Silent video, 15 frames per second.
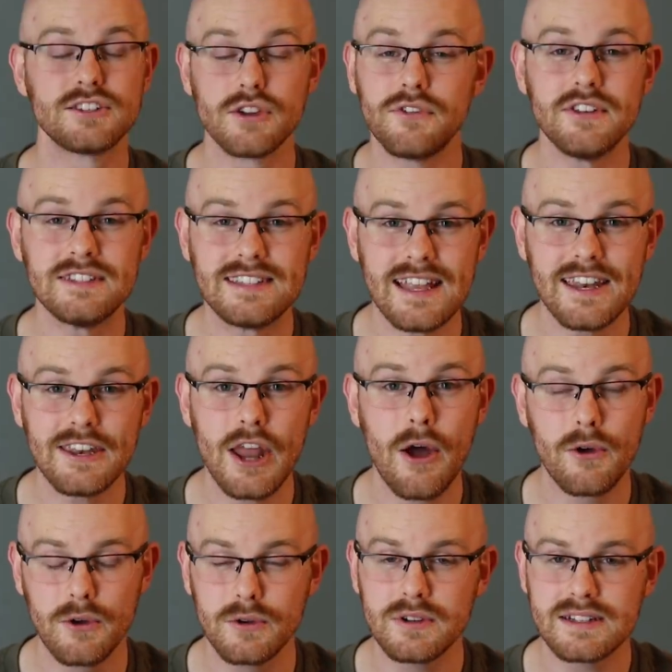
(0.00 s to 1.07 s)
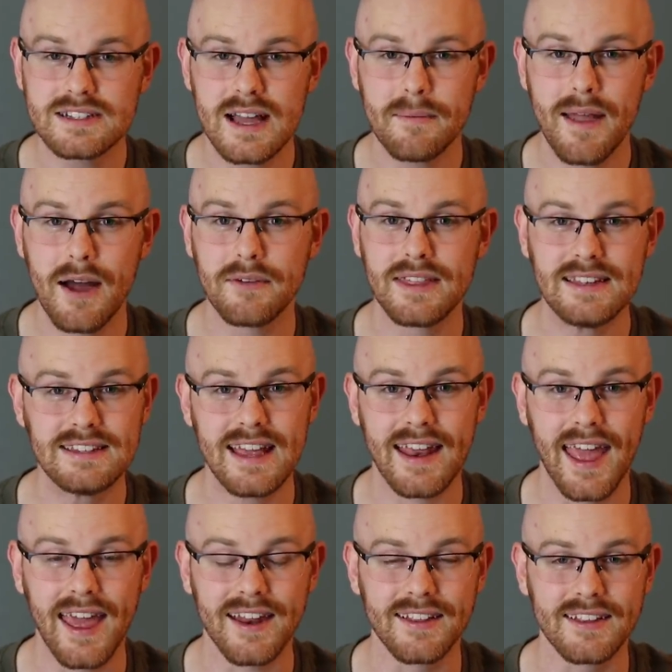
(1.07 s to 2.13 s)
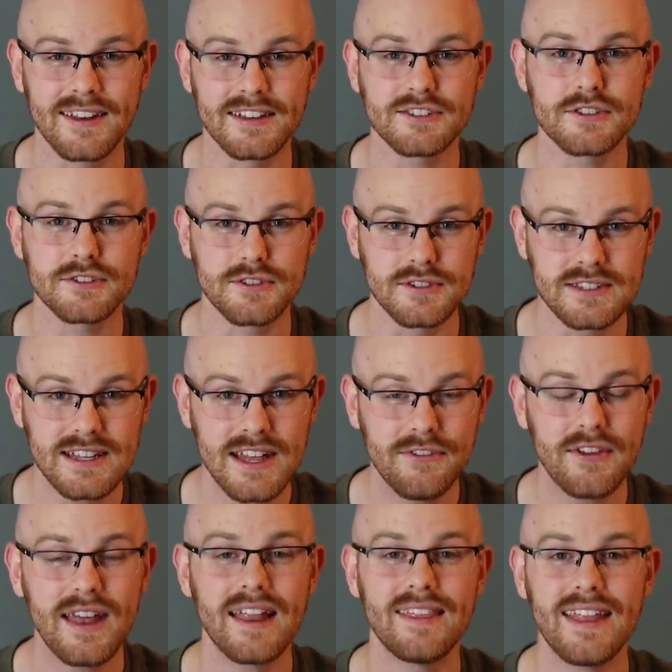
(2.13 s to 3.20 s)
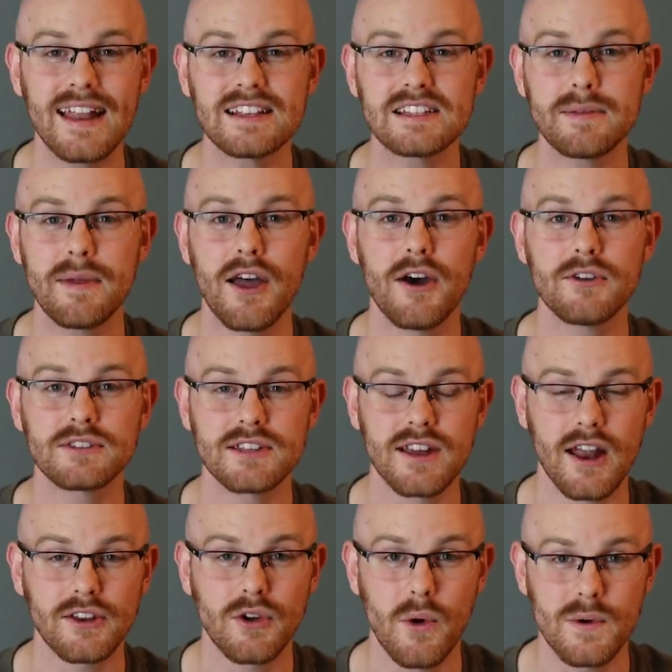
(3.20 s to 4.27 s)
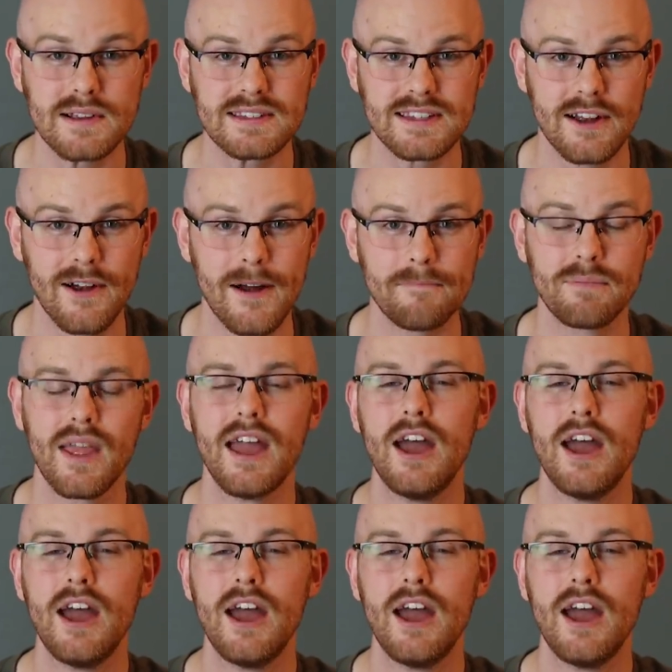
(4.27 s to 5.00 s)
So if you didn't know, Google is coming out with a Data Analytics Certificate, and that is going to be hosted on Coursera.